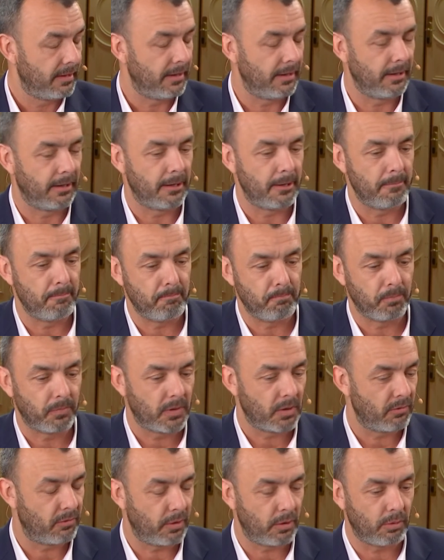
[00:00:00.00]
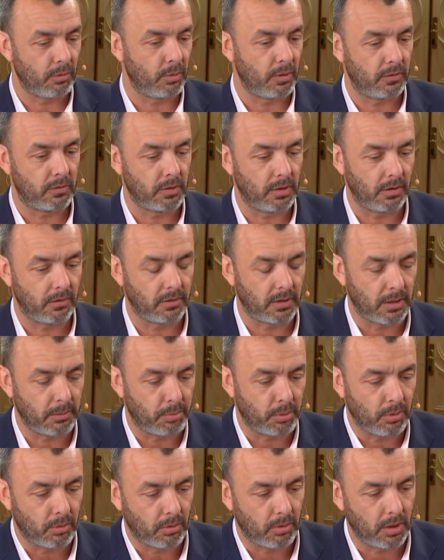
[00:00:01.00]
Very recent
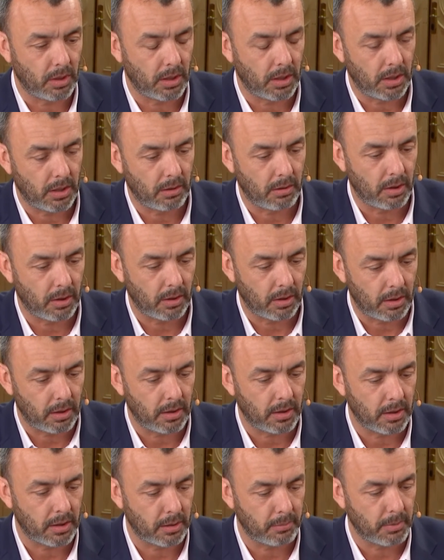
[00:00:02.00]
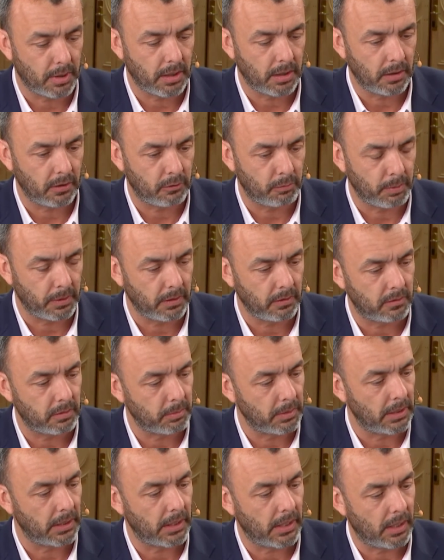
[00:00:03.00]
example, a client of mine explained to
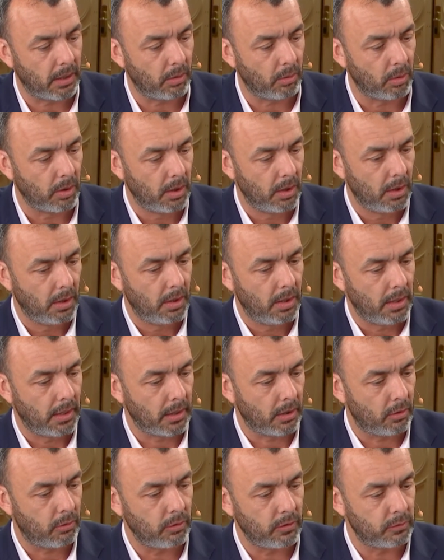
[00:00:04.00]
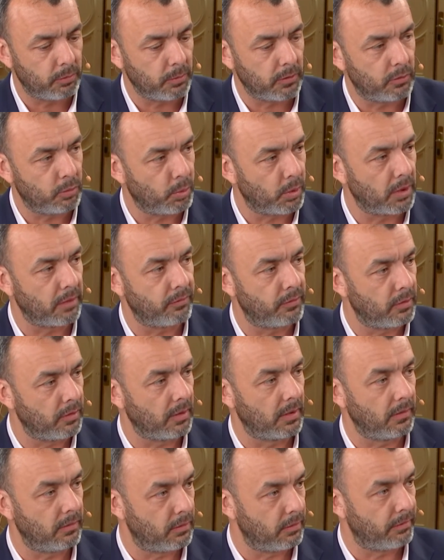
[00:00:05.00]
me how at Christmas, one of
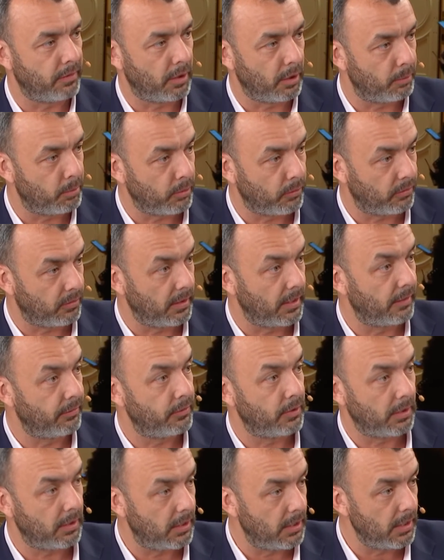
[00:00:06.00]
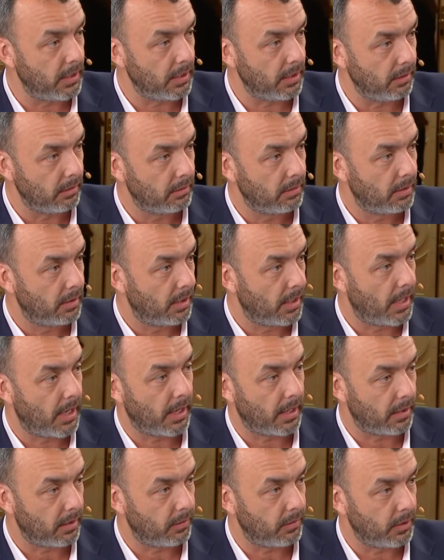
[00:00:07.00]
his developers left a key
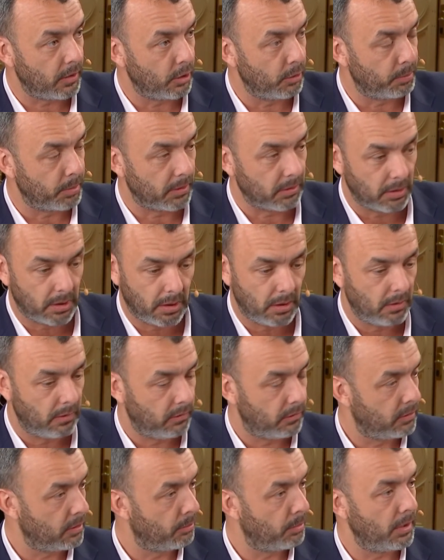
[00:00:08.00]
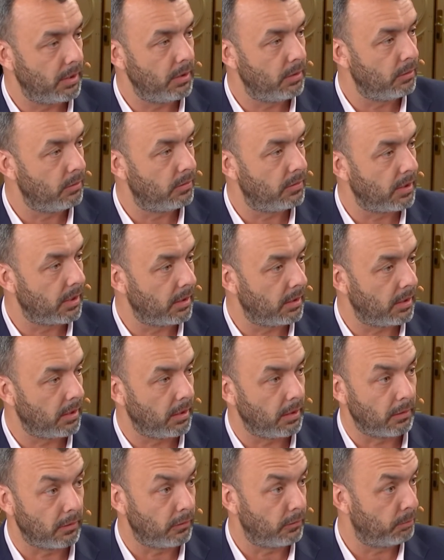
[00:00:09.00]
out in the open. Somebody used that
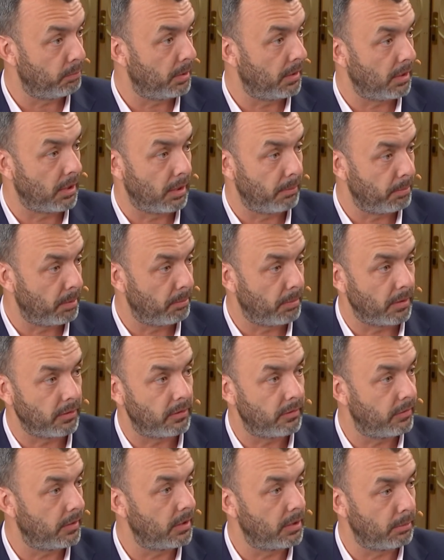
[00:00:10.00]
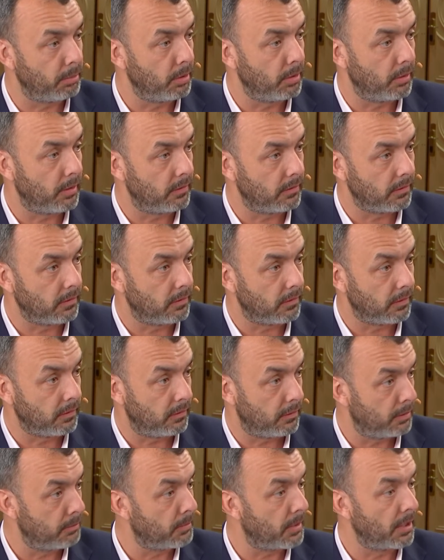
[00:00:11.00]
key to spin up a bunch of AWS
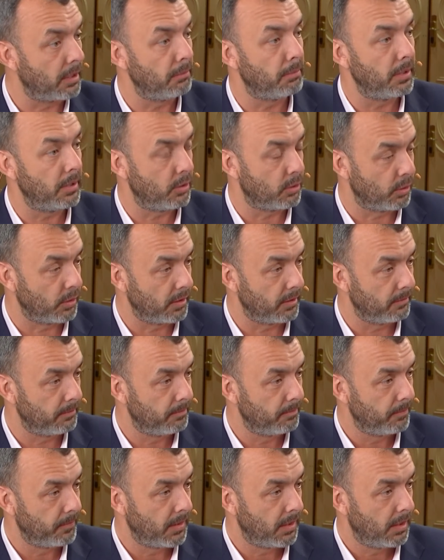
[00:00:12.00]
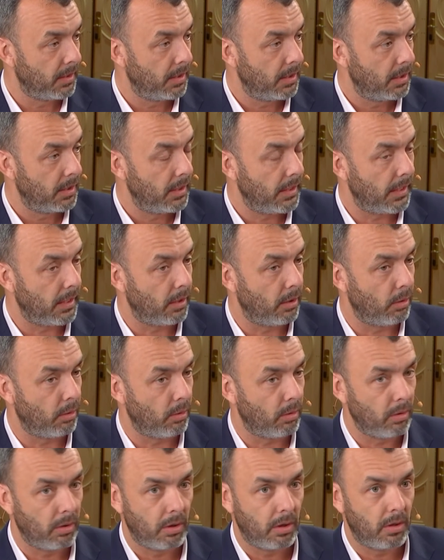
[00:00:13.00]
instances to mine Bitcoin.
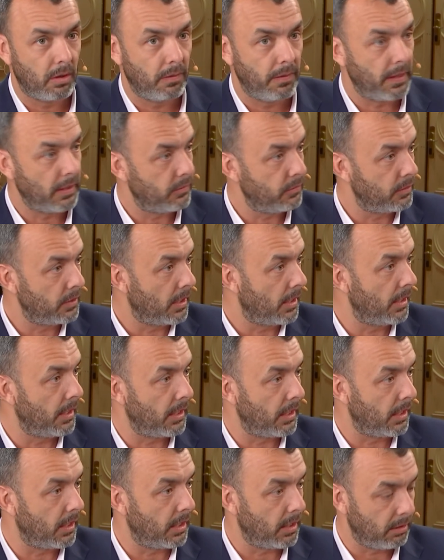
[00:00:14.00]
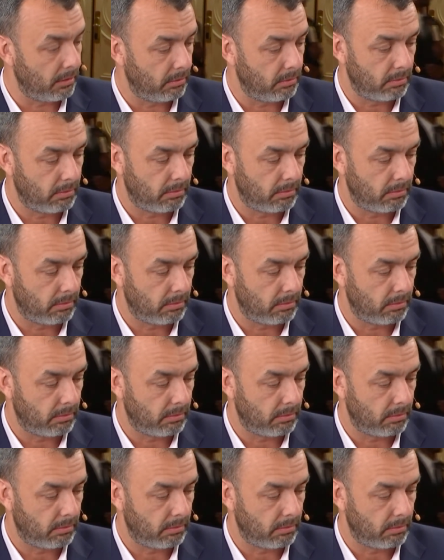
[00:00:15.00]
Now, that's not a